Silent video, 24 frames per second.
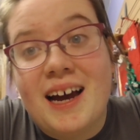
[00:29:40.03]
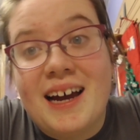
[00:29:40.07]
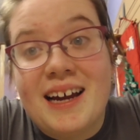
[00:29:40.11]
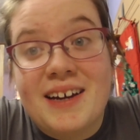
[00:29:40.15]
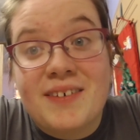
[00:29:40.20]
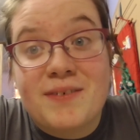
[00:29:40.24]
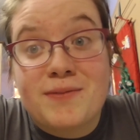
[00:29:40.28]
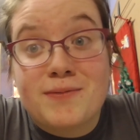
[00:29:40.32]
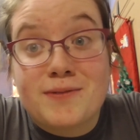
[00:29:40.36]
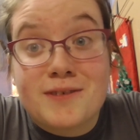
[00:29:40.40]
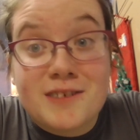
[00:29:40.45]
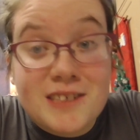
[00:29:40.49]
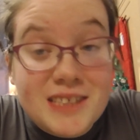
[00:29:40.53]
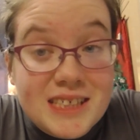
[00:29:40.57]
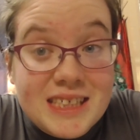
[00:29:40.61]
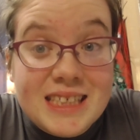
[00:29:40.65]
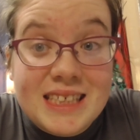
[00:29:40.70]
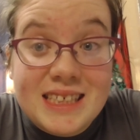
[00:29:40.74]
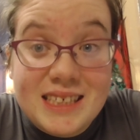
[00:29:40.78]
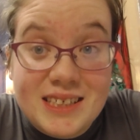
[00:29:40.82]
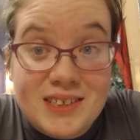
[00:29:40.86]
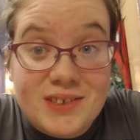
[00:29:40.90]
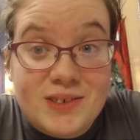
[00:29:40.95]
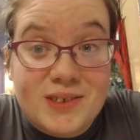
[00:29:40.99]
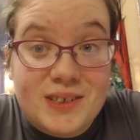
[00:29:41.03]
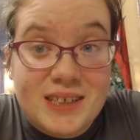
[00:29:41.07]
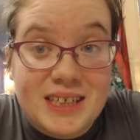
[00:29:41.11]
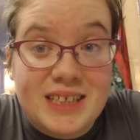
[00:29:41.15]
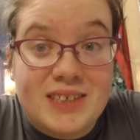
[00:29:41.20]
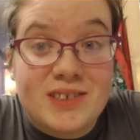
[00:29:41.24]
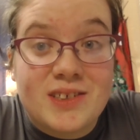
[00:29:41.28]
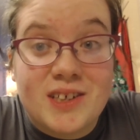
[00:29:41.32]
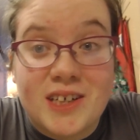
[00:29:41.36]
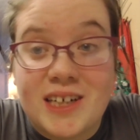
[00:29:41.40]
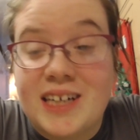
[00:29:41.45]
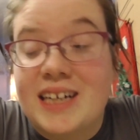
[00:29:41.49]
I have really
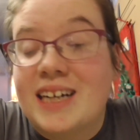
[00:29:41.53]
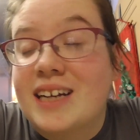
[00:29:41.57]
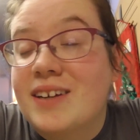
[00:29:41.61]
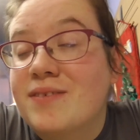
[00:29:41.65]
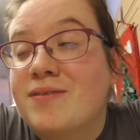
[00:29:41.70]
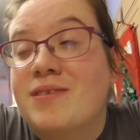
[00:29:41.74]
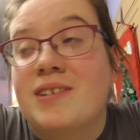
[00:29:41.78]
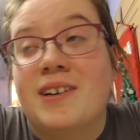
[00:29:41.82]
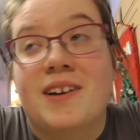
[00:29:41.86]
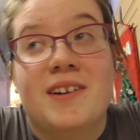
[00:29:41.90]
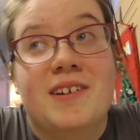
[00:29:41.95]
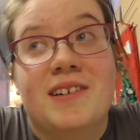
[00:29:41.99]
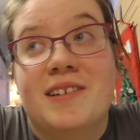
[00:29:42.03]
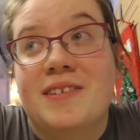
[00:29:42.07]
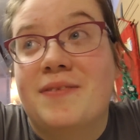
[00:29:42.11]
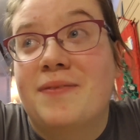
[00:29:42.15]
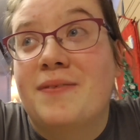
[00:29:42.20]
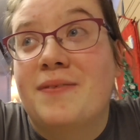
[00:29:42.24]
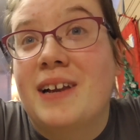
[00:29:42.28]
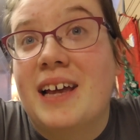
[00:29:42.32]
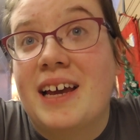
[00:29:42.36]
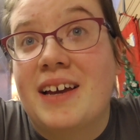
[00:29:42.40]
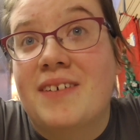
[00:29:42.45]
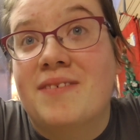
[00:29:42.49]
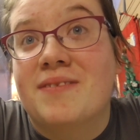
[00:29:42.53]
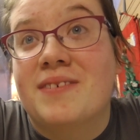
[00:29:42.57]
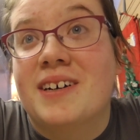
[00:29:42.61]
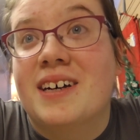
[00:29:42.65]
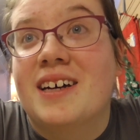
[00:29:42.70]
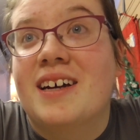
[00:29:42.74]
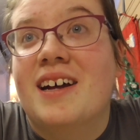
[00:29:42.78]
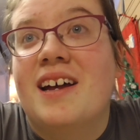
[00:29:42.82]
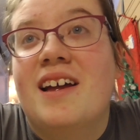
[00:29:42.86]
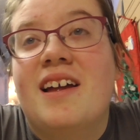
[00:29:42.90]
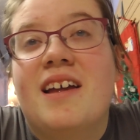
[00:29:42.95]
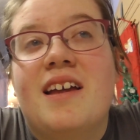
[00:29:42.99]
enjoyed trying every
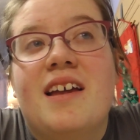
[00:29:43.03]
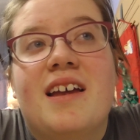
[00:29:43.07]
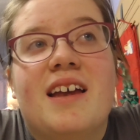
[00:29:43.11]
flavour,